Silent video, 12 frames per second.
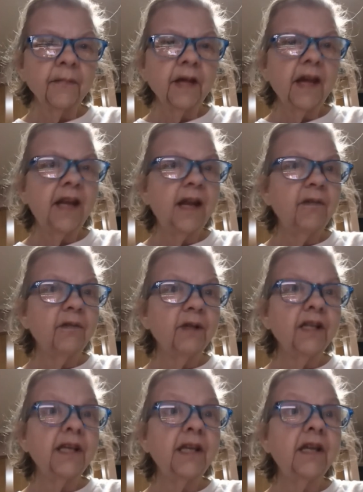And I
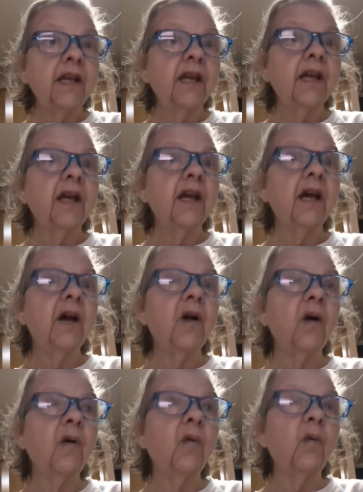really
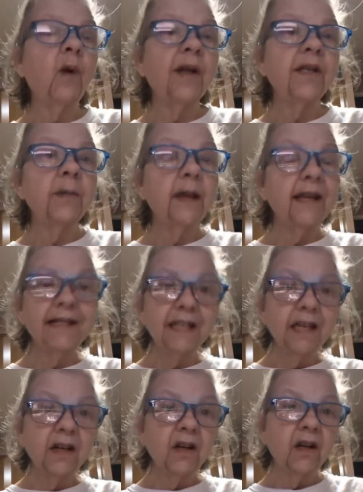want to make a
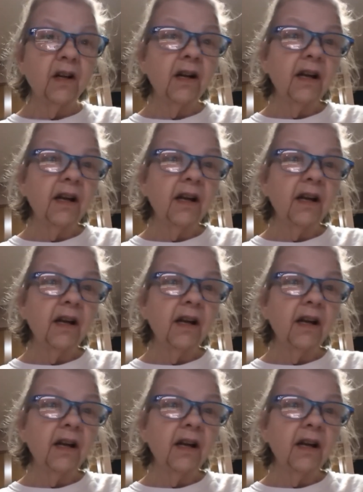dinner,